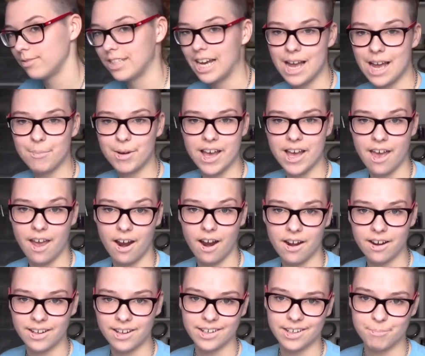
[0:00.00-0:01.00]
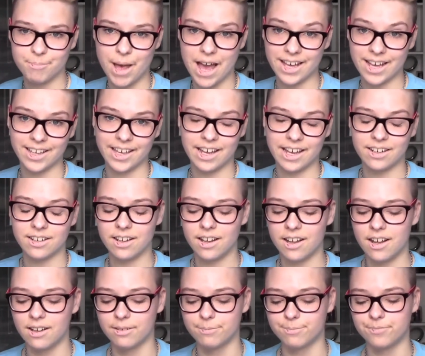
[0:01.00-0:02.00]
dye my hair back again.
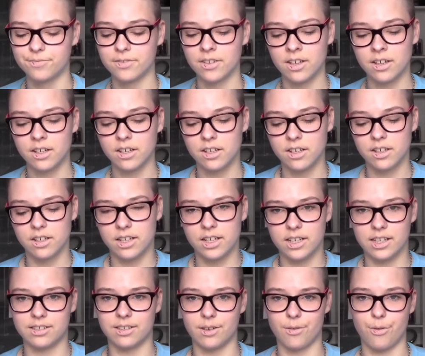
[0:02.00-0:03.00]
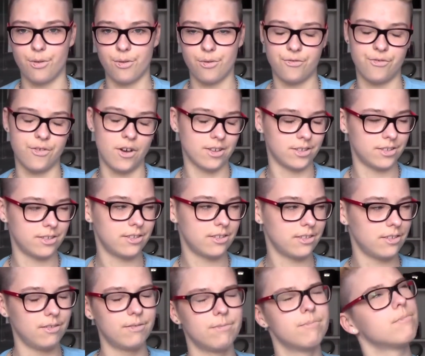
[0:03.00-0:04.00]
It's the
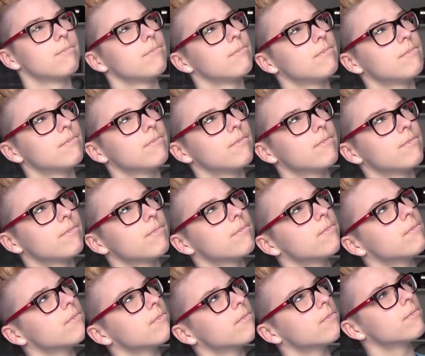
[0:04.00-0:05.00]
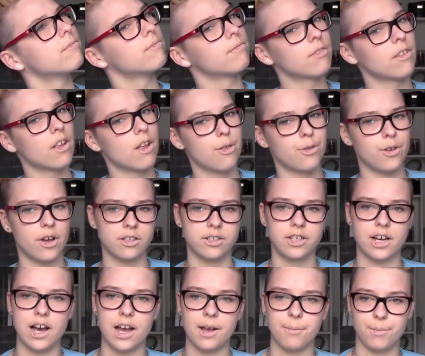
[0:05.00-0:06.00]
third
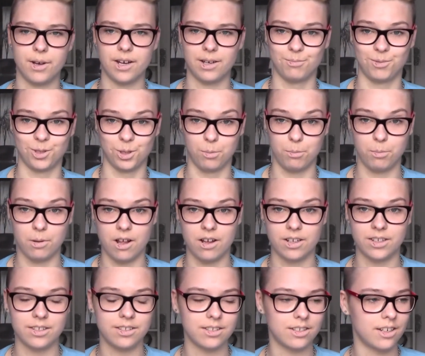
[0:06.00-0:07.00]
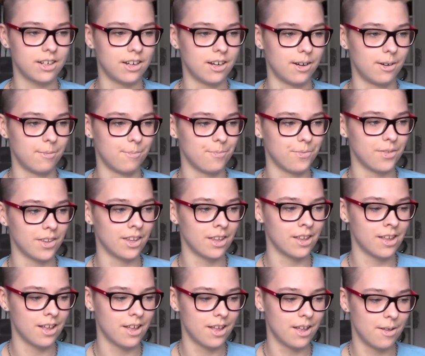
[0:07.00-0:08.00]
time I'm doing blonde. But
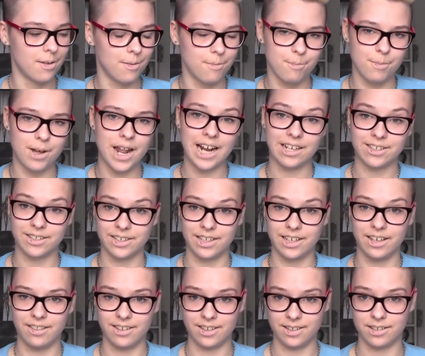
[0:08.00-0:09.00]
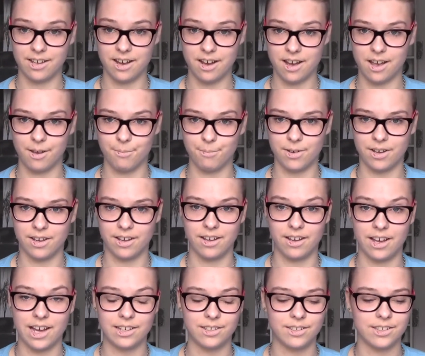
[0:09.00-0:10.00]
actually this time
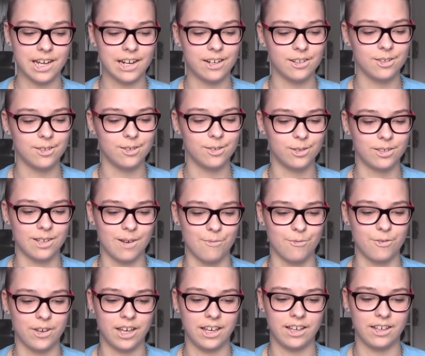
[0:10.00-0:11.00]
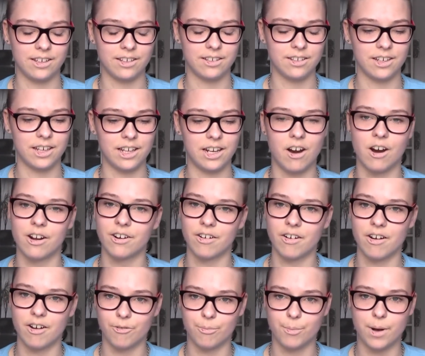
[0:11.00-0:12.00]
I decided to do something in
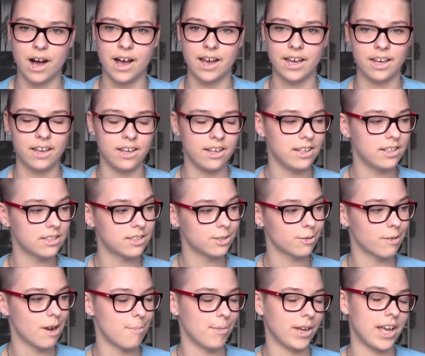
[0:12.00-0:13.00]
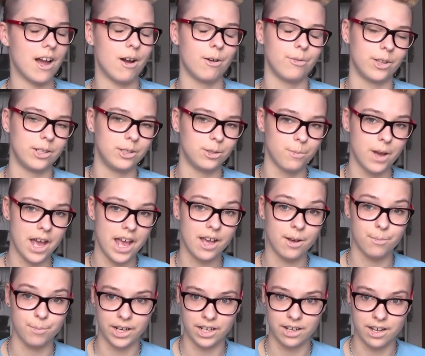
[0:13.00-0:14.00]
honor of my Instagram account that you
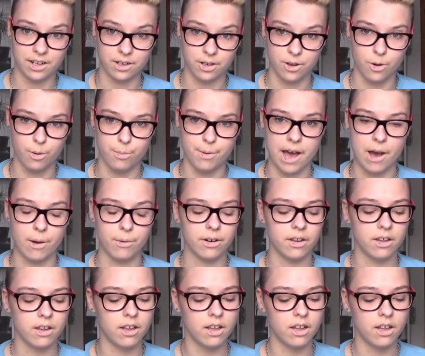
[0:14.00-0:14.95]
may or may not know about.